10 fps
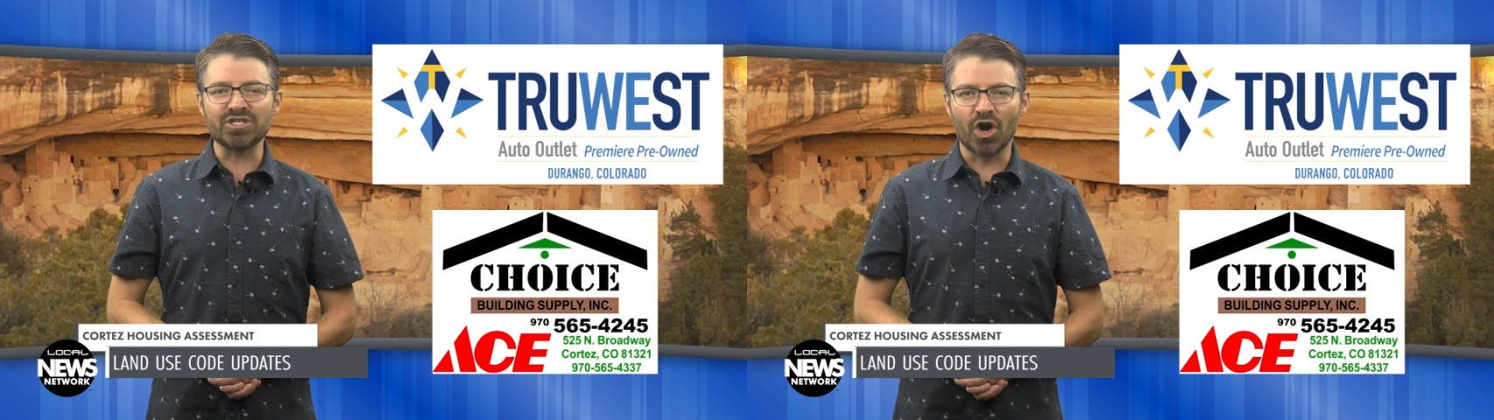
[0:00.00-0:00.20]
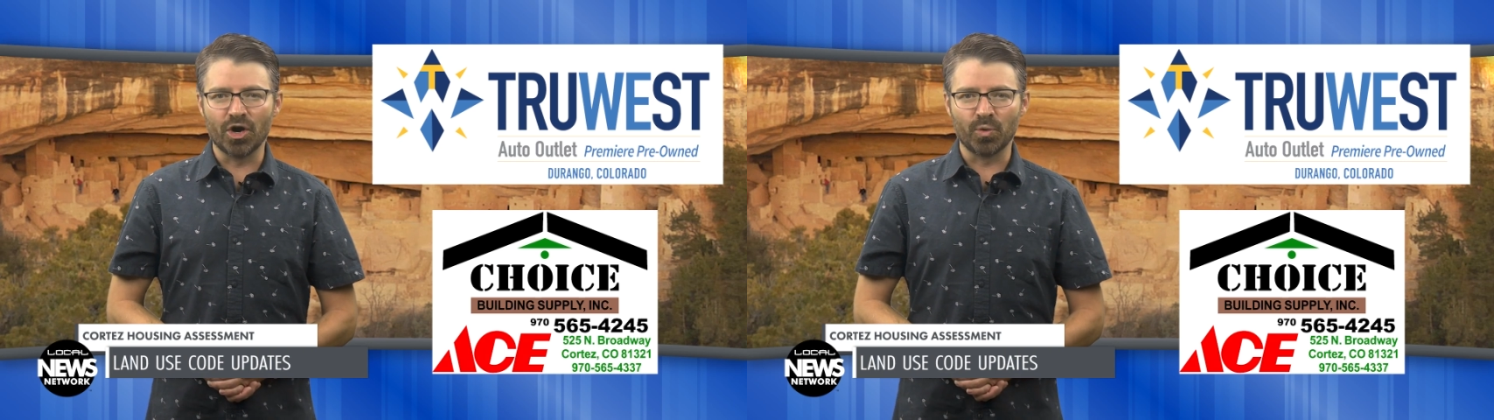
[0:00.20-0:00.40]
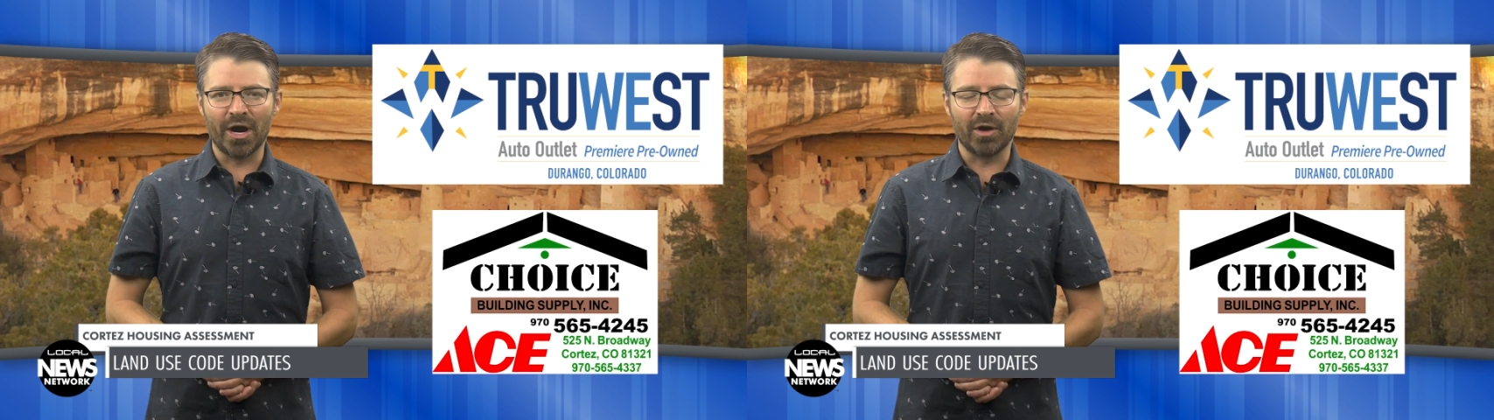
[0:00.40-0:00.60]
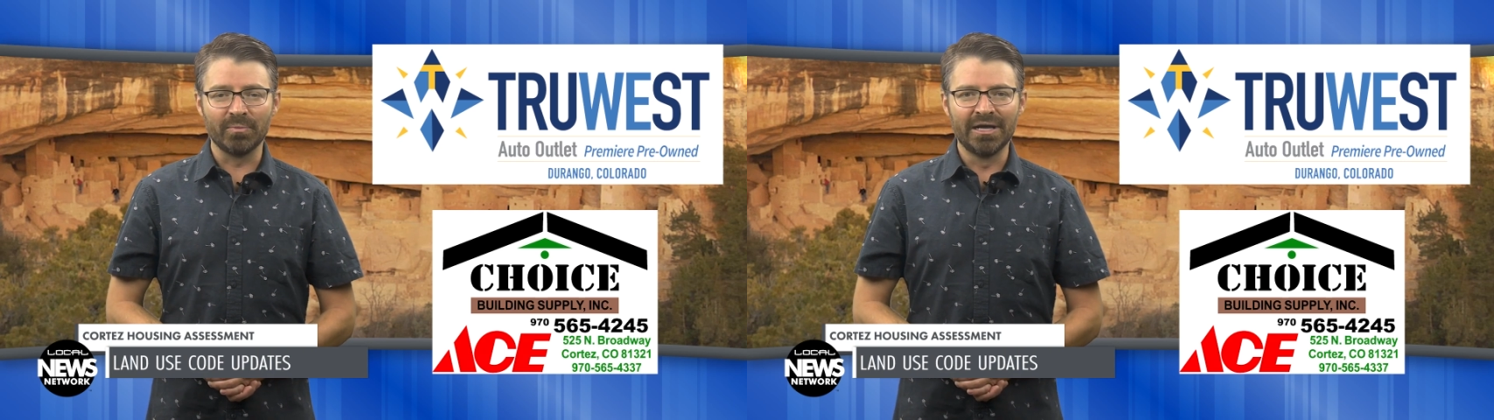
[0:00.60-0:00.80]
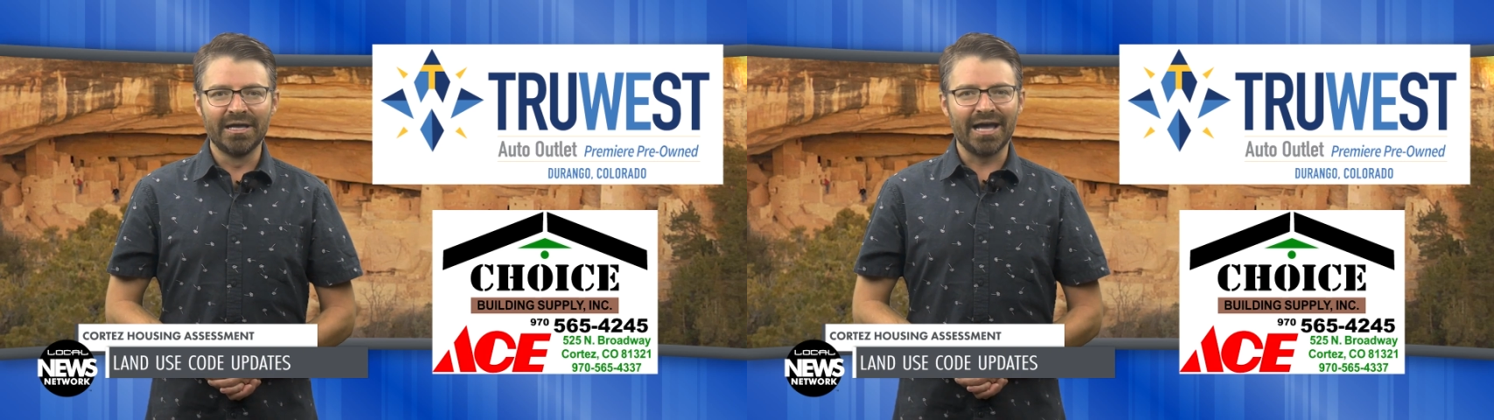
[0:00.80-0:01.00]
Hardware.
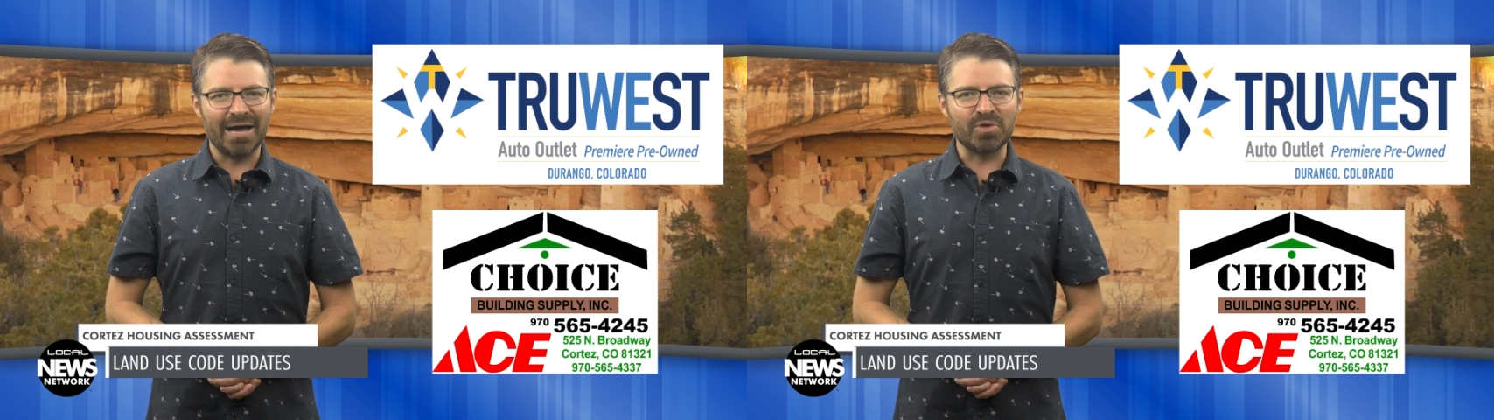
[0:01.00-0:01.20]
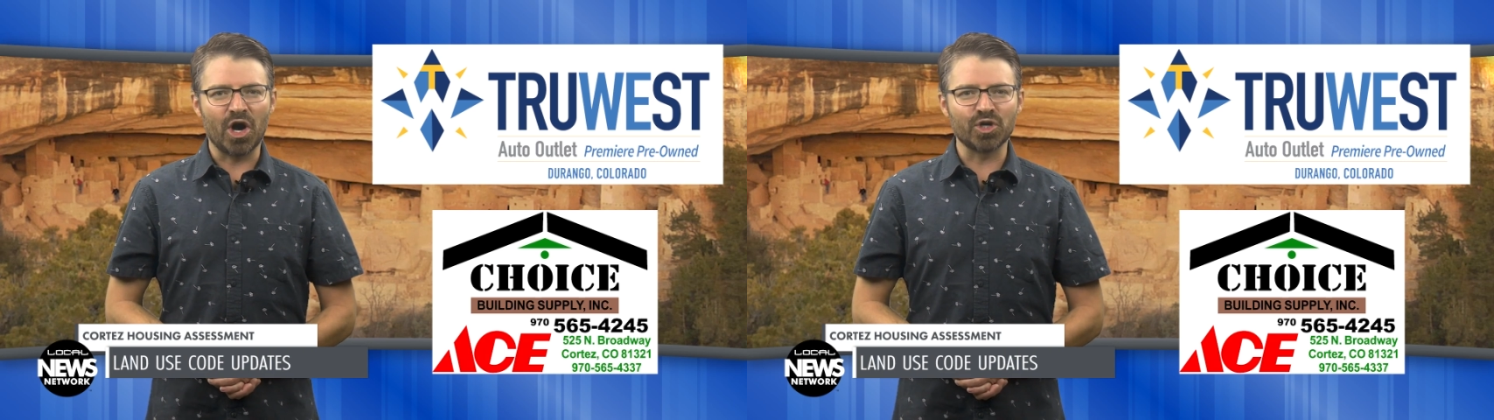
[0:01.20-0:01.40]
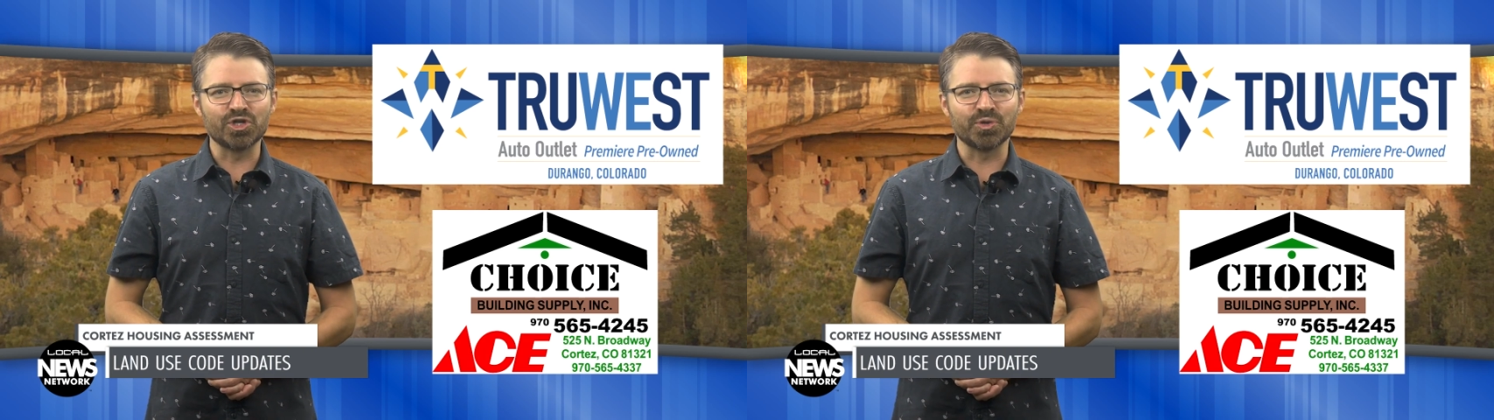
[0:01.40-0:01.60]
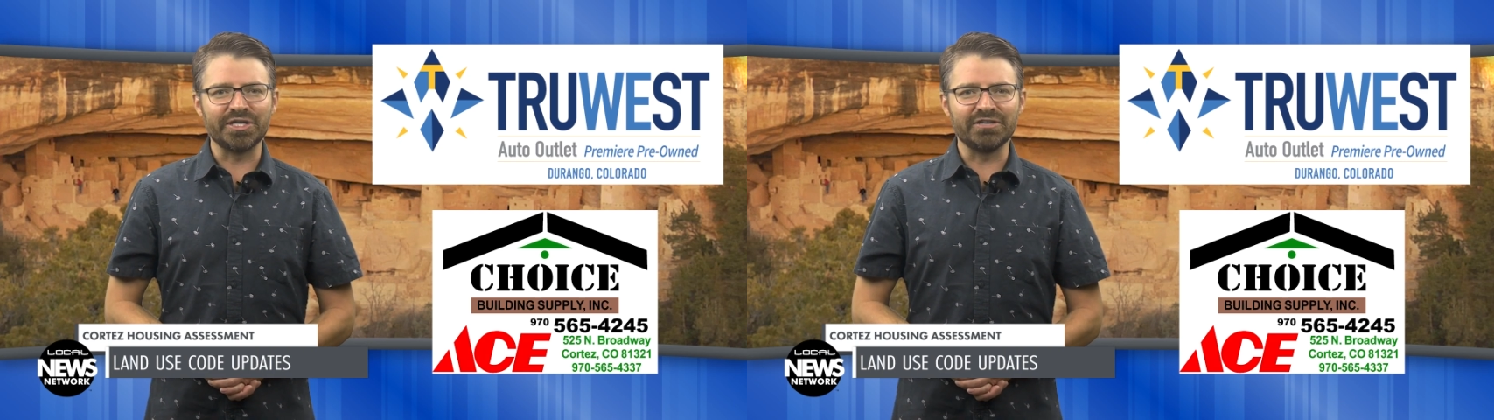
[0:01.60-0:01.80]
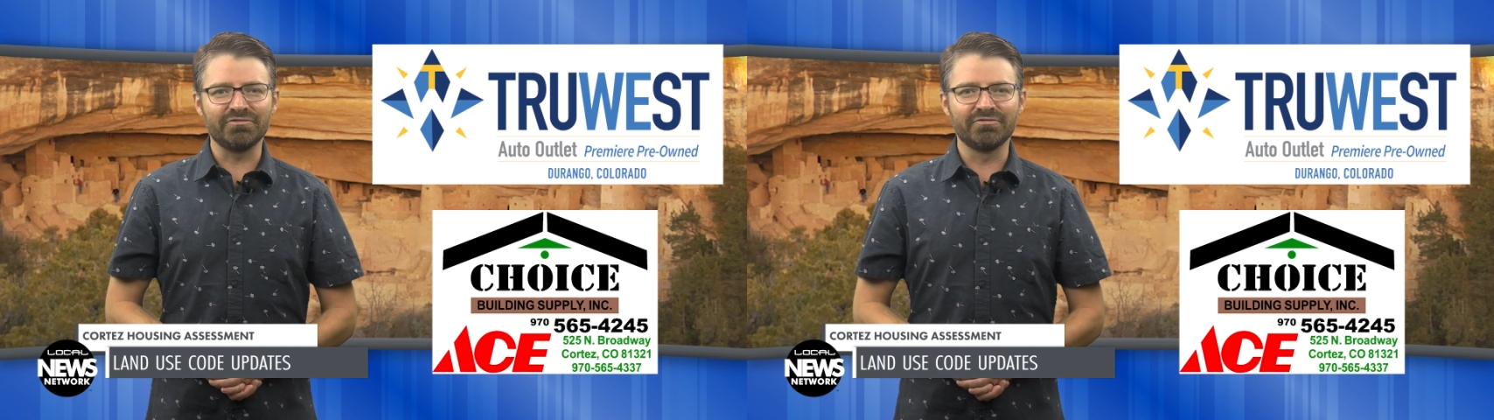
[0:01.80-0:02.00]
I'm Connor
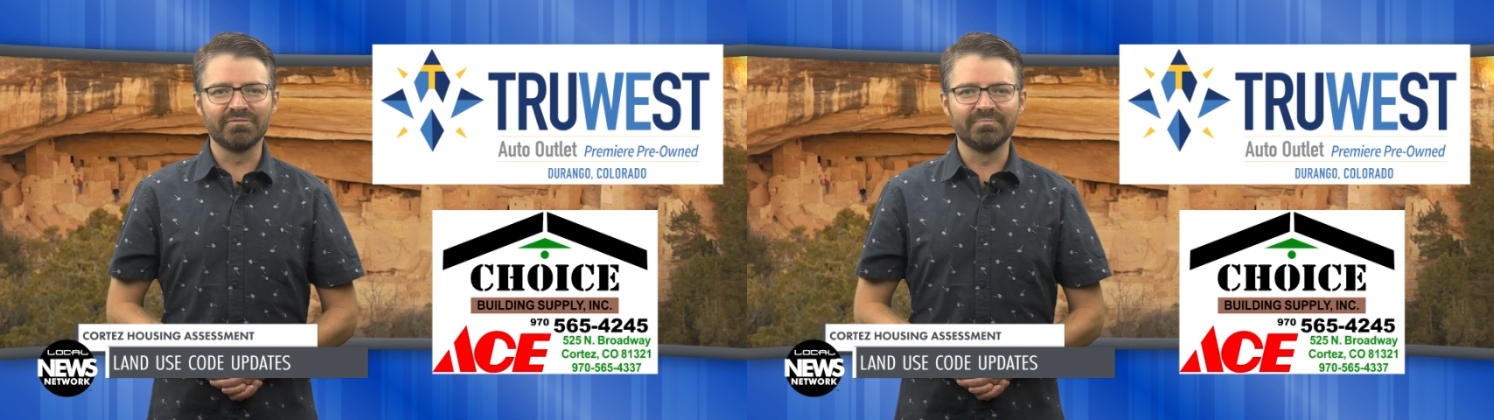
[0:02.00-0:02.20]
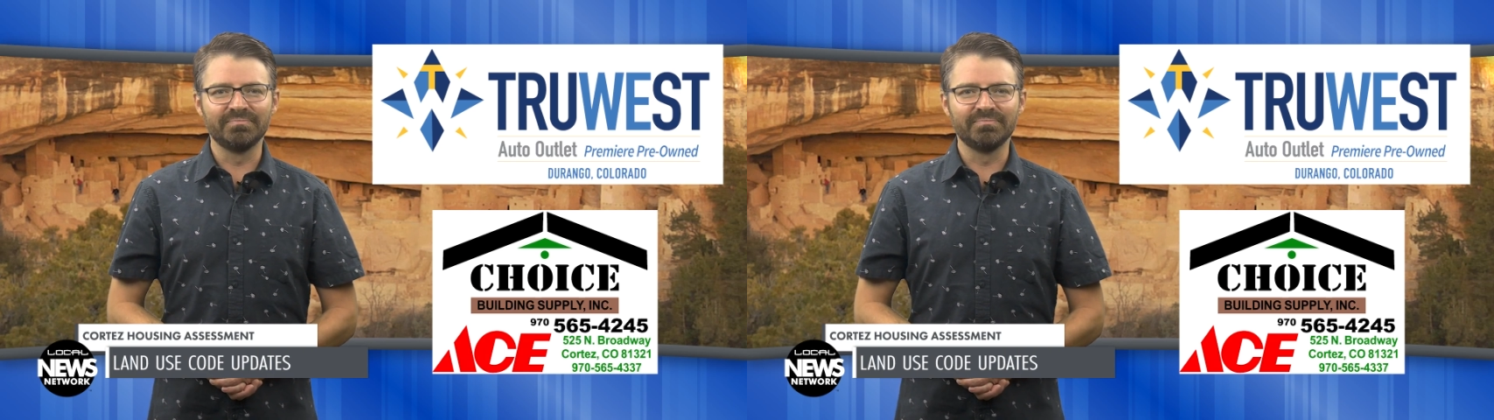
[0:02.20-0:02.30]
Shreve.